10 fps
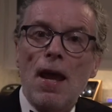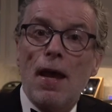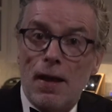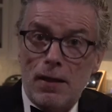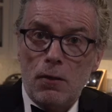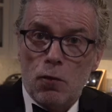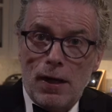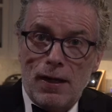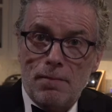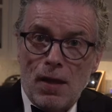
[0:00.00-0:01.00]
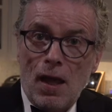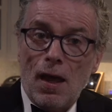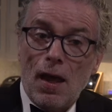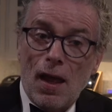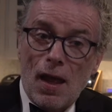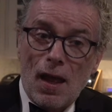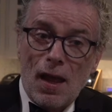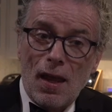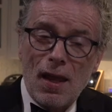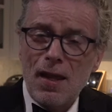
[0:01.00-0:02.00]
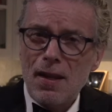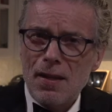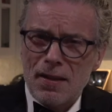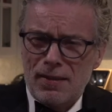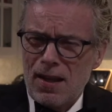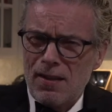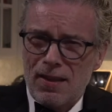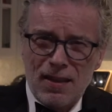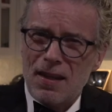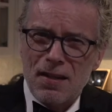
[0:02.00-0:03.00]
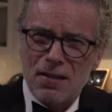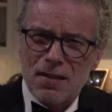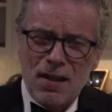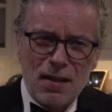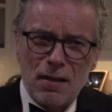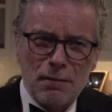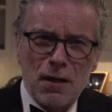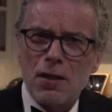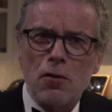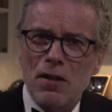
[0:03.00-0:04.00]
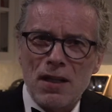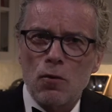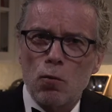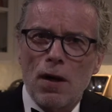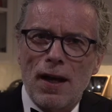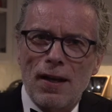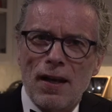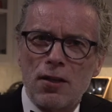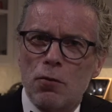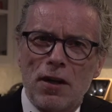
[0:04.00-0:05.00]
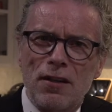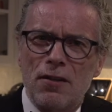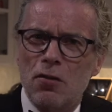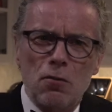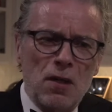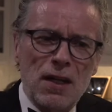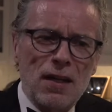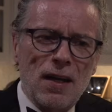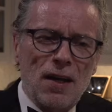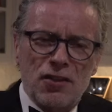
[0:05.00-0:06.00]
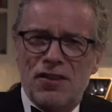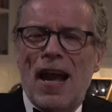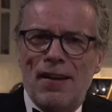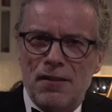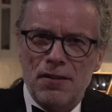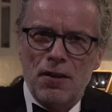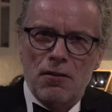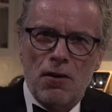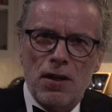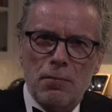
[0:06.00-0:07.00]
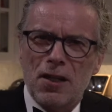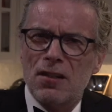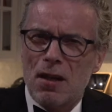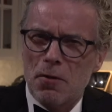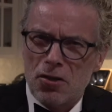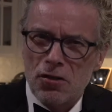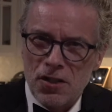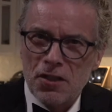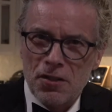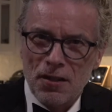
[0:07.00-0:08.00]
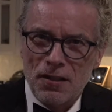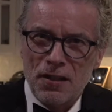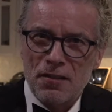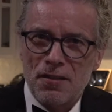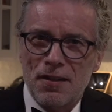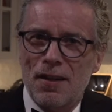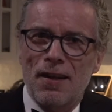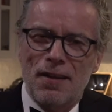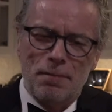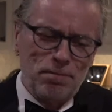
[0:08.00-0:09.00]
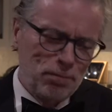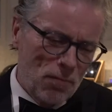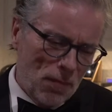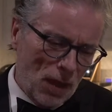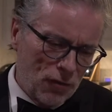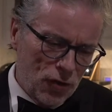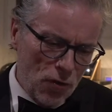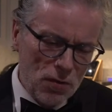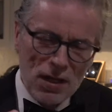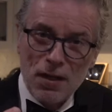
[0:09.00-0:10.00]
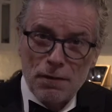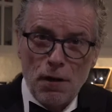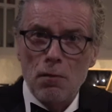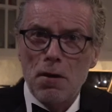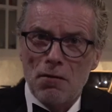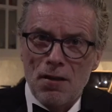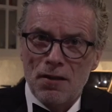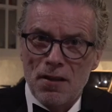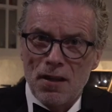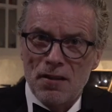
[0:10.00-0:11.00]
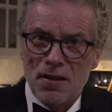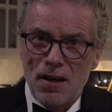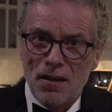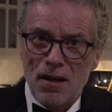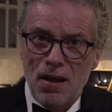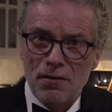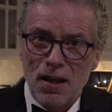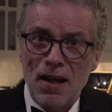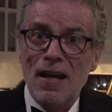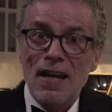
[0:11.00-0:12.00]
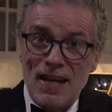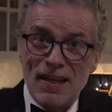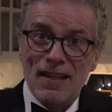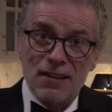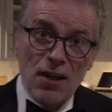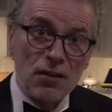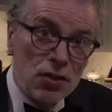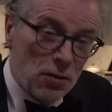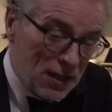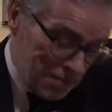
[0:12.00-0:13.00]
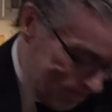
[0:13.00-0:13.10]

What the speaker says: Anyway, he did things in a very unique way, and I just wanted to do a standard Negroni because I'm a traditionalist. So follow me around to the other side of the counter. Let's get to it.